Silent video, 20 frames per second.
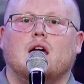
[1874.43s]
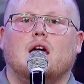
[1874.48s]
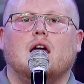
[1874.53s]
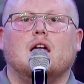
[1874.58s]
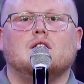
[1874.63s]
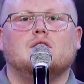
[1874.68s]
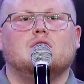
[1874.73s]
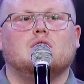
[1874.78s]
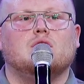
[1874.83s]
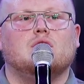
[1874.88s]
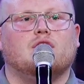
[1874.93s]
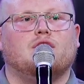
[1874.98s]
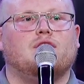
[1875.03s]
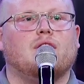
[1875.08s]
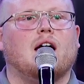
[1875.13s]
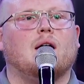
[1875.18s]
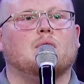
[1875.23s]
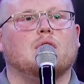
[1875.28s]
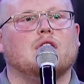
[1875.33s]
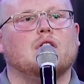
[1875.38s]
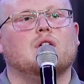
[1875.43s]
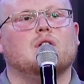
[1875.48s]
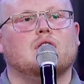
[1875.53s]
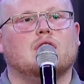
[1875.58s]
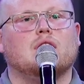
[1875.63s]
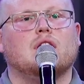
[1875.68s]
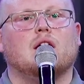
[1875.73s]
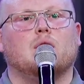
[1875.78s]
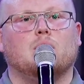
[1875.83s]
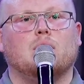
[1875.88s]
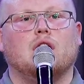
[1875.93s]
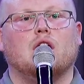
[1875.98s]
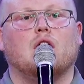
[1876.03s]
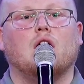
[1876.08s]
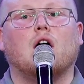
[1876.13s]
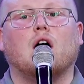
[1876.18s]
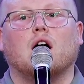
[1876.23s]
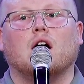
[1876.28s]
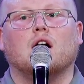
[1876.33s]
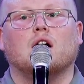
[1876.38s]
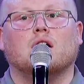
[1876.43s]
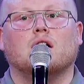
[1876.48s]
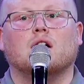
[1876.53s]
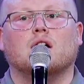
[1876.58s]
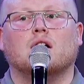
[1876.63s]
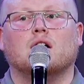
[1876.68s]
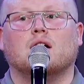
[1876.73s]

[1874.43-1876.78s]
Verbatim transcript: into the family unit that we are.